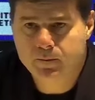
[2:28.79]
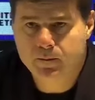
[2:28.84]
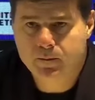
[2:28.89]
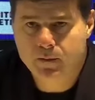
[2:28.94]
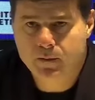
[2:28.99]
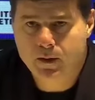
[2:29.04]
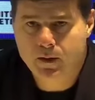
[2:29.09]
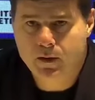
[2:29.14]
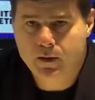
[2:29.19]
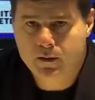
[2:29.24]

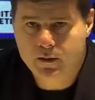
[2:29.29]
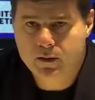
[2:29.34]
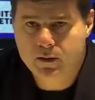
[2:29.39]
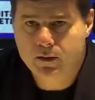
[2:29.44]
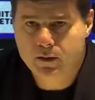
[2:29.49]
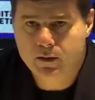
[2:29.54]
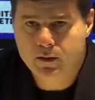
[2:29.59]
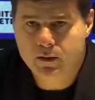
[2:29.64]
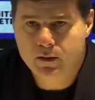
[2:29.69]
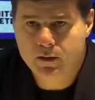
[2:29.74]
Like,
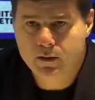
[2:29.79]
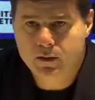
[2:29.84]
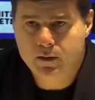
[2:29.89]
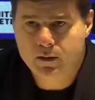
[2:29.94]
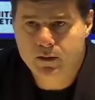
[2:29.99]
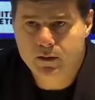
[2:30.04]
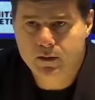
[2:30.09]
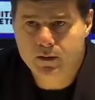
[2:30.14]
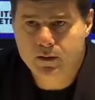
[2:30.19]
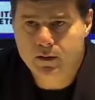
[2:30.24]
comment
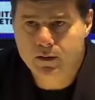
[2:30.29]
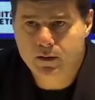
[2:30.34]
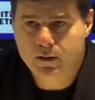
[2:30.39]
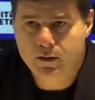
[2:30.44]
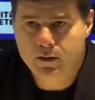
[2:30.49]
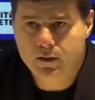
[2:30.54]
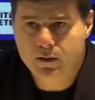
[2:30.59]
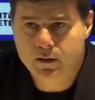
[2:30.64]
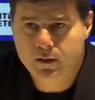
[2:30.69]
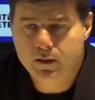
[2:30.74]
and
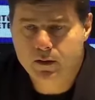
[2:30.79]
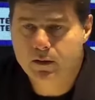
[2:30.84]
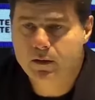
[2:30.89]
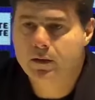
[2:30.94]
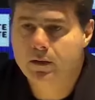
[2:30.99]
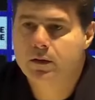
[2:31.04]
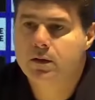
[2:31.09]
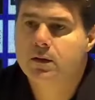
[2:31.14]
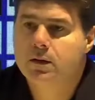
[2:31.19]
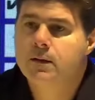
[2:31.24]
subscribe.
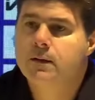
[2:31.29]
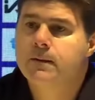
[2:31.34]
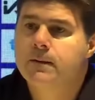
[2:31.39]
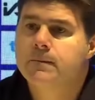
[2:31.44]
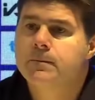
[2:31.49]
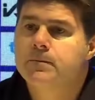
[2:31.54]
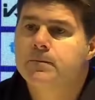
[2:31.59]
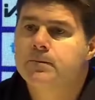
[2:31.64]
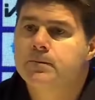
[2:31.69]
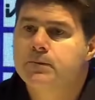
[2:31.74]

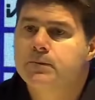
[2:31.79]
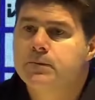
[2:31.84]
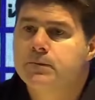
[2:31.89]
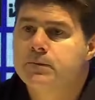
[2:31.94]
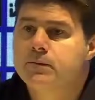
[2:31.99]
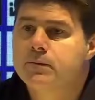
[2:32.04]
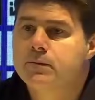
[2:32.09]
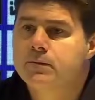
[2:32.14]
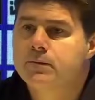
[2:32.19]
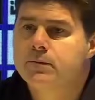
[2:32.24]

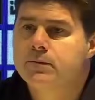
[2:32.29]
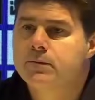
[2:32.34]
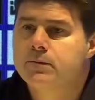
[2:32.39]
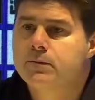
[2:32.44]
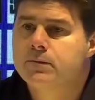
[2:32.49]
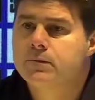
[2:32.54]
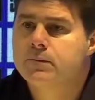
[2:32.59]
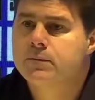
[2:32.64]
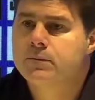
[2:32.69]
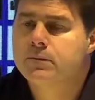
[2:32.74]
Until next
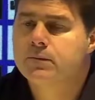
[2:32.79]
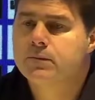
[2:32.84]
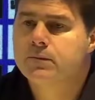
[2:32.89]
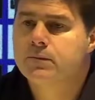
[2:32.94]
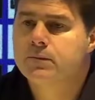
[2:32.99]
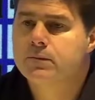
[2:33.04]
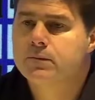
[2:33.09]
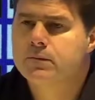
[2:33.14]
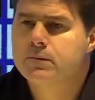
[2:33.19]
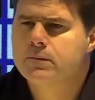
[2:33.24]
time.
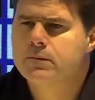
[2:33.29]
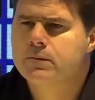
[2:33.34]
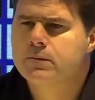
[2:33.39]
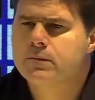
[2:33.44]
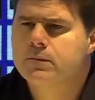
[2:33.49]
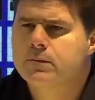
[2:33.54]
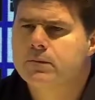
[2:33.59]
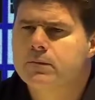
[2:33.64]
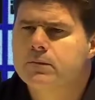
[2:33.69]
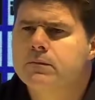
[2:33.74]

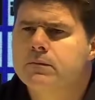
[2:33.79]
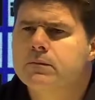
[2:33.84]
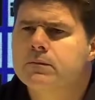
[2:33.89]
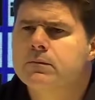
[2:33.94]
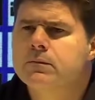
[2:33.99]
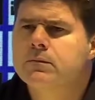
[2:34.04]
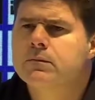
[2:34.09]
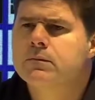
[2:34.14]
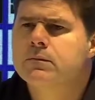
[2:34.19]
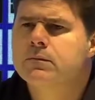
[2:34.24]
Bye
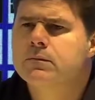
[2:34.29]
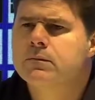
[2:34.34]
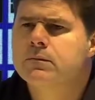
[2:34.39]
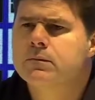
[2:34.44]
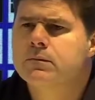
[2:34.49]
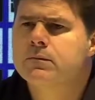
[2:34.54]
bye.